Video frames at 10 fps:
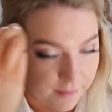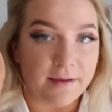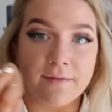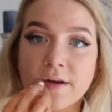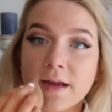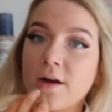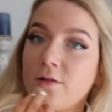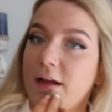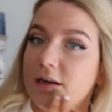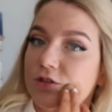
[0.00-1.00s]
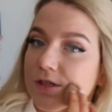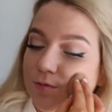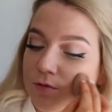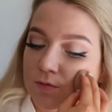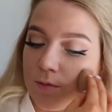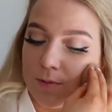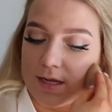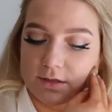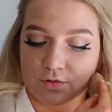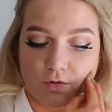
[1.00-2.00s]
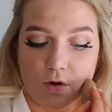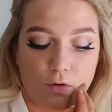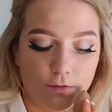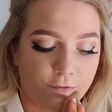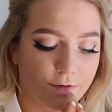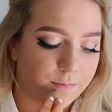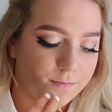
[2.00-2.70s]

favorite Carolina trip was when we drove.